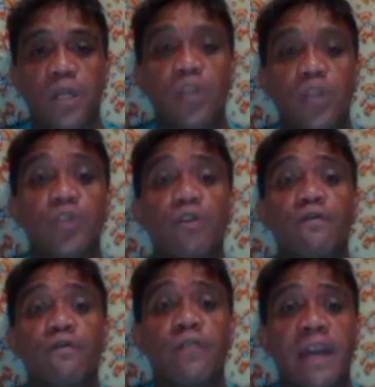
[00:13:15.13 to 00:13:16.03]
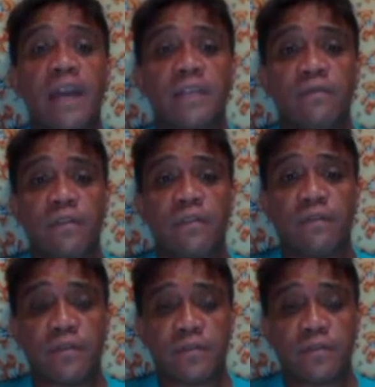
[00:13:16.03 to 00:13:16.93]
To solve for x of the
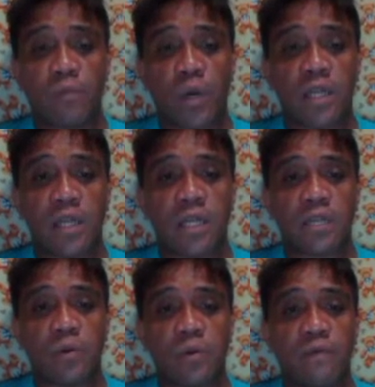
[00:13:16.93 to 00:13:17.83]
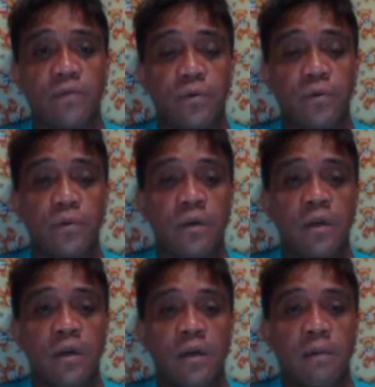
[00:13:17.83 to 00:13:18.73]
first one is we have to
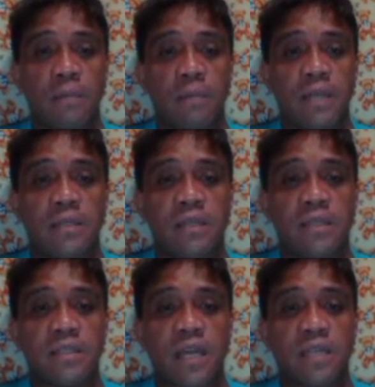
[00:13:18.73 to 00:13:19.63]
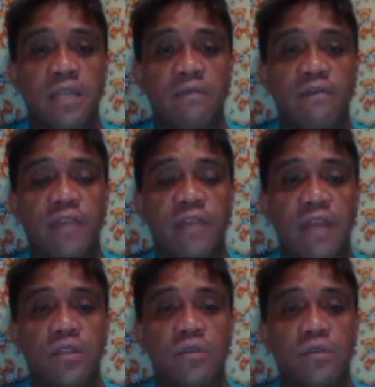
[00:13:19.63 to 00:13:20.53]
make this negative
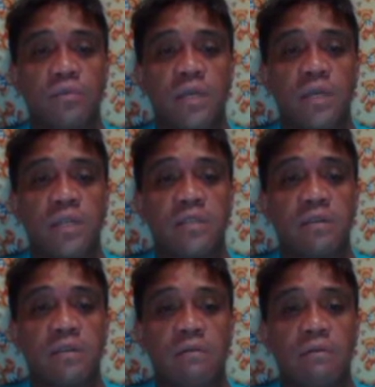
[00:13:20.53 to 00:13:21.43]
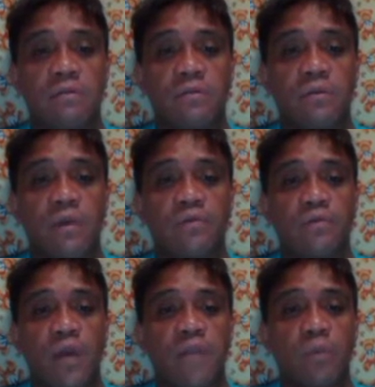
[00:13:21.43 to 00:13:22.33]
10 to make it 0, so we have
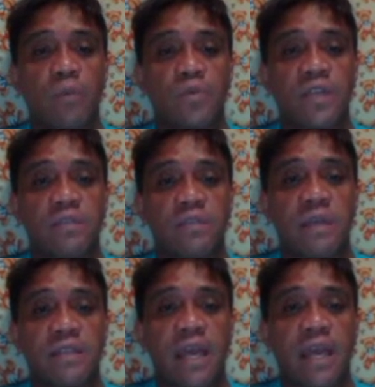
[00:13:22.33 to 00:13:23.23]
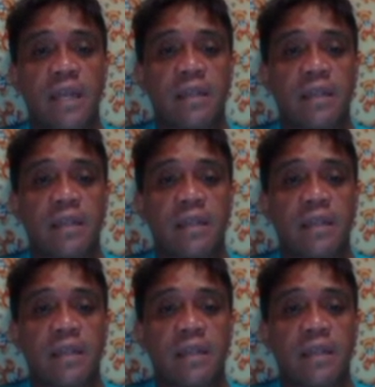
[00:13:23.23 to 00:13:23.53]
to add both sides by 10.